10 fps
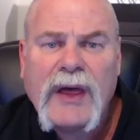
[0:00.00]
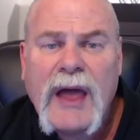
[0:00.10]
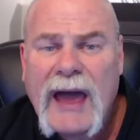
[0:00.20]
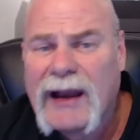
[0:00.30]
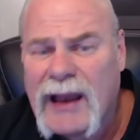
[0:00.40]

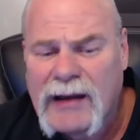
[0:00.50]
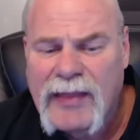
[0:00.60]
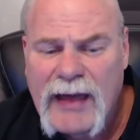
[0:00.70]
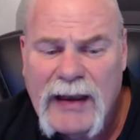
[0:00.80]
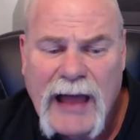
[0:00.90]
And a lot
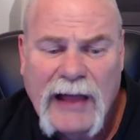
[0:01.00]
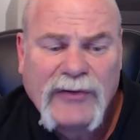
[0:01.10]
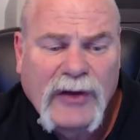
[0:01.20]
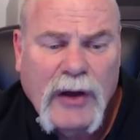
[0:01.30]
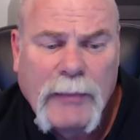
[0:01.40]
of that I
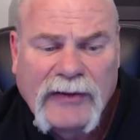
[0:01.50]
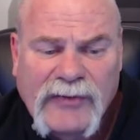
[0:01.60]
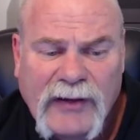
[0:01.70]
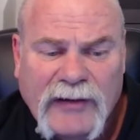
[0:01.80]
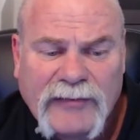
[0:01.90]
took on
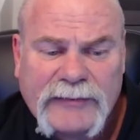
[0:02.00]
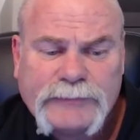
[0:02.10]
myself.